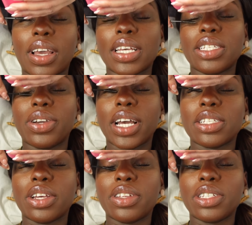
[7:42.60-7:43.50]
Guys, you
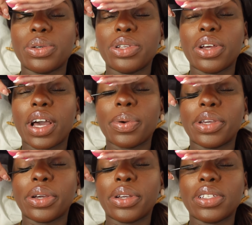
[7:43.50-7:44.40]
guys know the deal, you know how
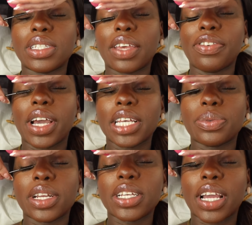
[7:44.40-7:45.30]
it goes. If you guys
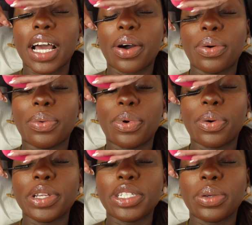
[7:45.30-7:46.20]
want to check out
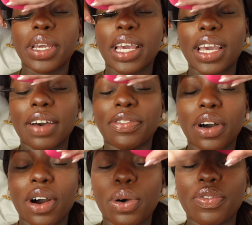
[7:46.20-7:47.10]
what we do here, I've
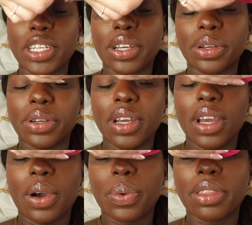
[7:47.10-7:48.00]
got a whole video
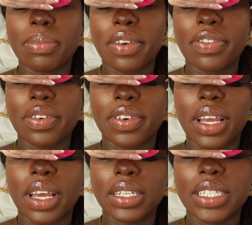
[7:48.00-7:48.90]
with my
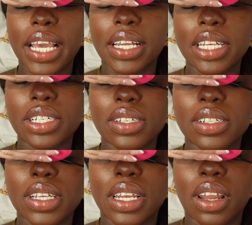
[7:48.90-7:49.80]
favorite
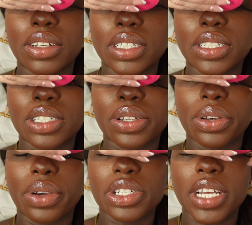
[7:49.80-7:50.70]
technicians in London, so
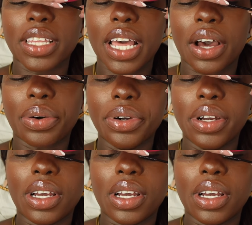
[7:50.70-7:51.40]
go and check that out.